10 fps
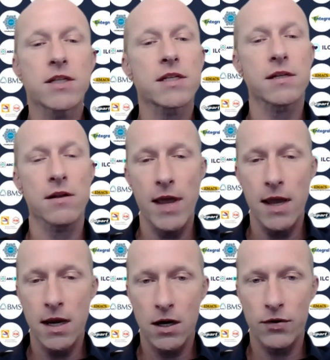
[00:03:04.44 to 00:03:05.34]
slight
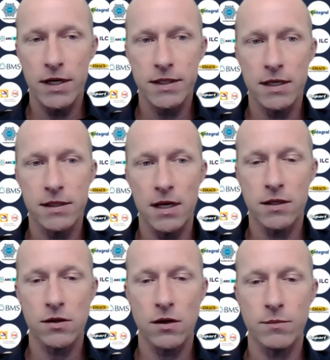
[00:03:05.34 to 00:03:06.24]
increases in
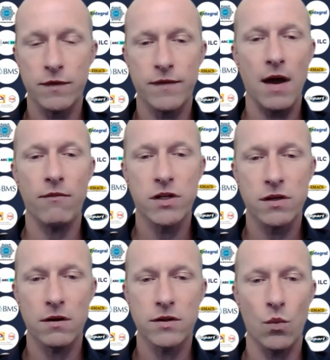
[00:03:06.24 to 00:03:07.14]
terms of that
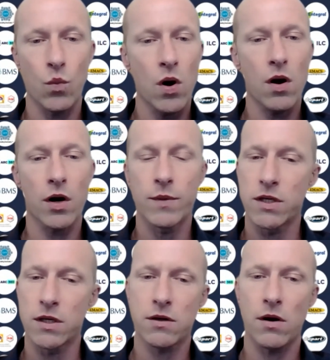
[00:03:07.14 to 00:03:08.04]
return to work, which
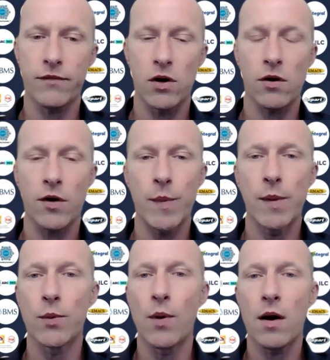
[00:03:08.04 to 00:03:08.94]
is kind of, a lot of
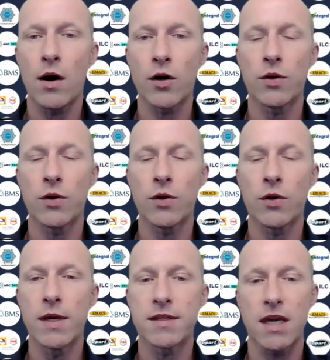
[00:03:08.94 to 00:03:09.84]
people argue,
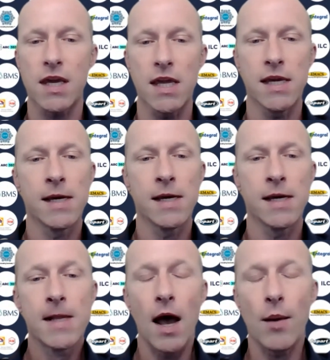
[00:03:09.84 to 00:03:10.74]
is the key
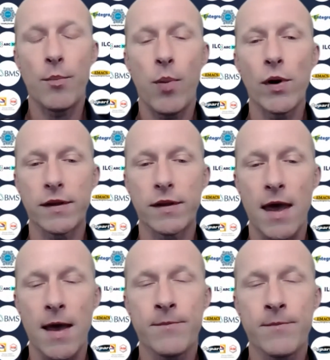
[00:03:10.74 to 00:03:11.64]
point
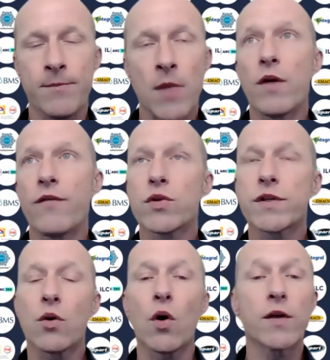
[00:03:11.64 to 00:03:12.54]
there. We've
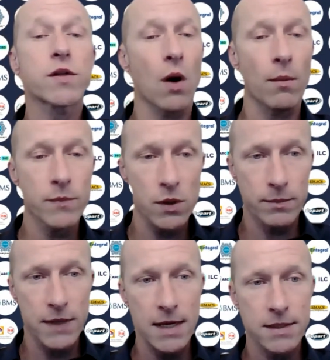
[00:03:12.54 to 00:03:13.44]
also got the
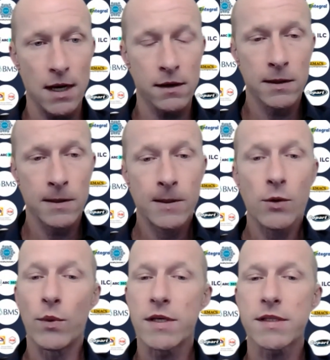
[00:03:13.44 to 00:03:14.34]
TomTom data.
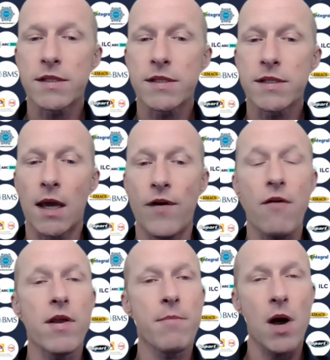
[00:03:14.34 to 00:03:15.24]
We're seeing
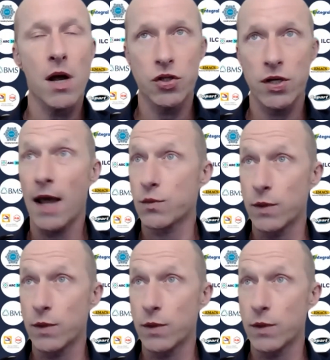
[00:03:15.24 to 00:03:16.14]
very much, as we
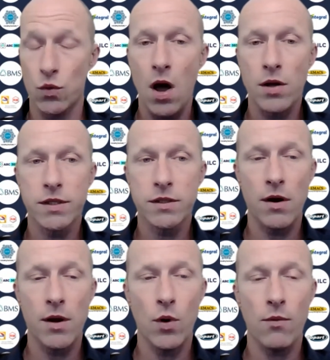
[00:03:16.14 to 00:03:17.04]
saw last
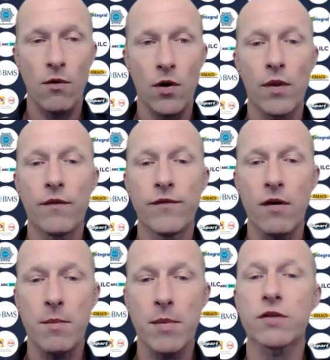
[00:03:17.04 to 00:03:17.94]
time we were on,
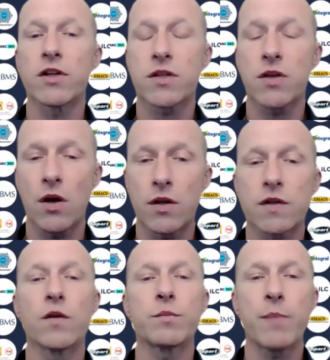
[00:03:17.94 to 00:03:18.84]
very much a return
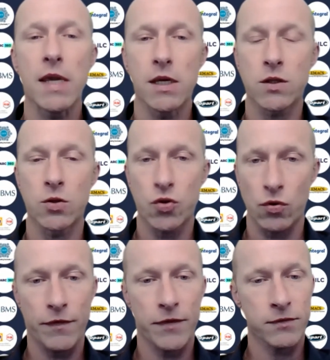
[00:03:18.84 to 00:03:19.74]
to those peaks and
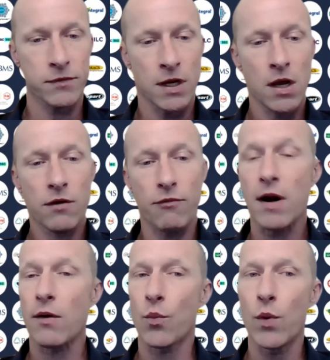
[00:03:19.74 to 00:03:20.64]
troughs
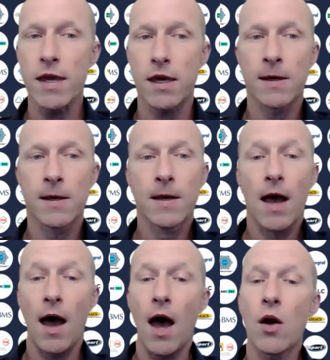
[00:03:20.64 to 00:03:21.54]
throughout the week,
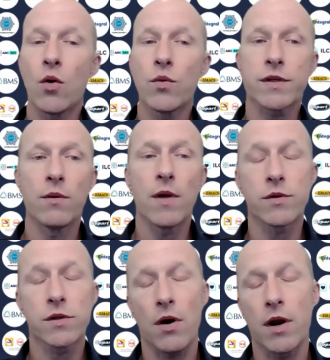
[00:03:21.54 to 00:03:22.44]
and also
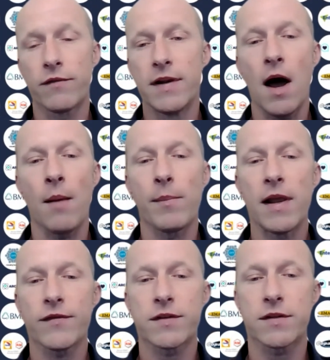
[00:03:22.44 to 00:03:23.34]
those kind of
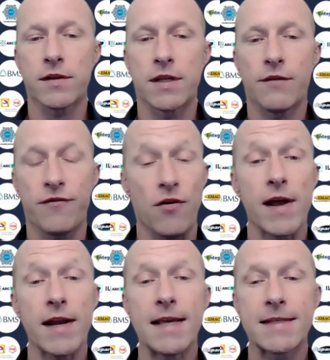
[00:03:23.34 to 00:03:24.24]
uplifts on
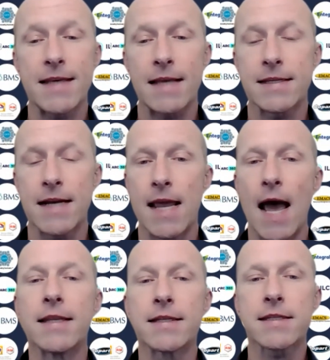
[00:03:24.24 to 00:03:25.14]
Friday, Saturday
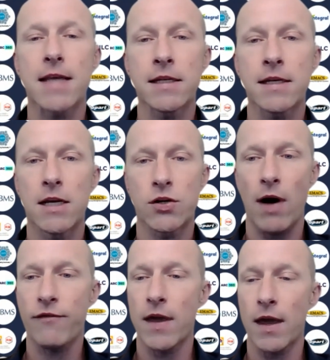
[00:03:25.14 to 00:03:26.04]
and Sunday
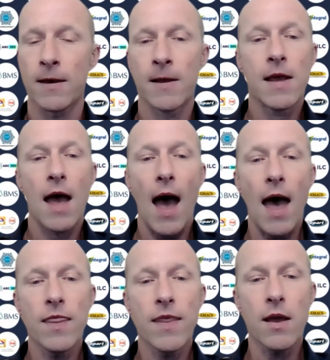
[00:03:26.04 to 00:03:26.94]
traffic.
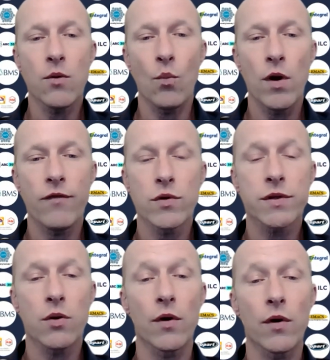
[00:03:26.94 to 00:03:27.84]
And then we've
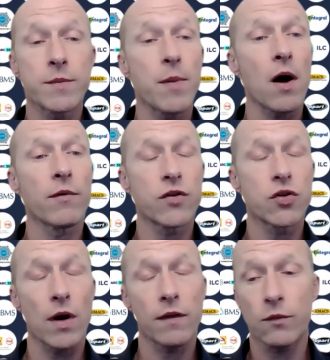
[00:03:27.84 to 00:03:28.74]
also got the Department for
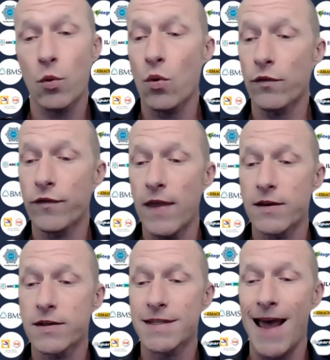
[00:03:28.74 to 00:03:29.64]
Transport for their
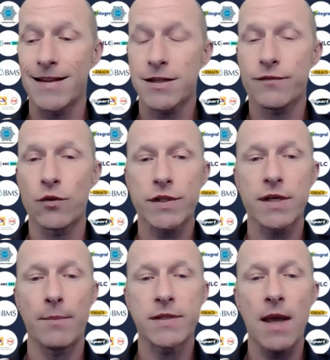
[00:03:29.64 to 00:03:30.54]
stats for
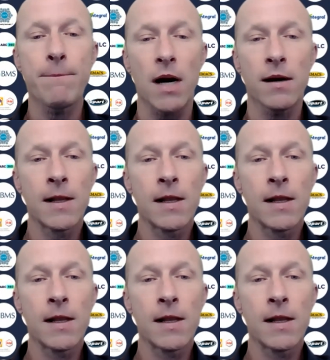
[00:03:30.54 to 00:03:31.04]
September.